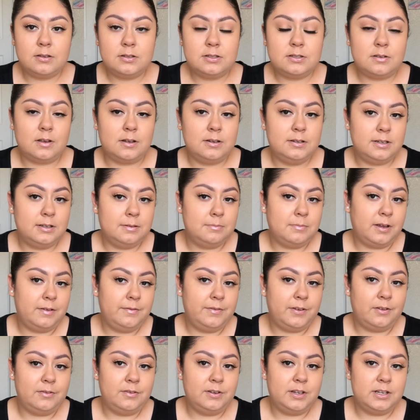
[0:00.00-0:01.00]
So I did my
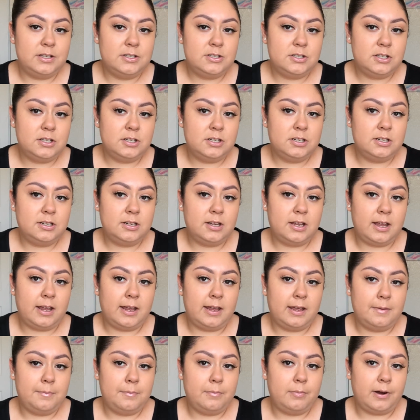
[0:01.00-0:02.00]
foundation
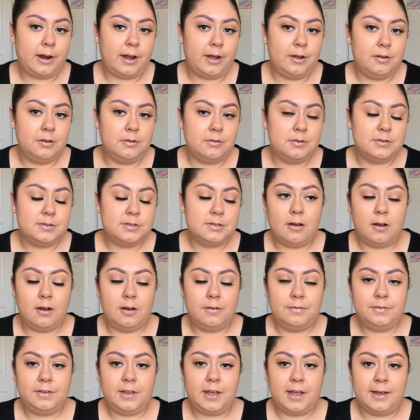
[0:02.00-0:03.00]
and brows
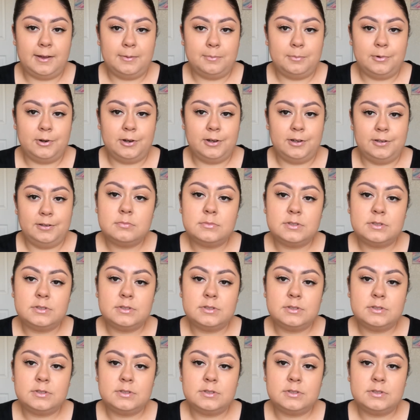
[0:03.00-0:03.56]
off camera.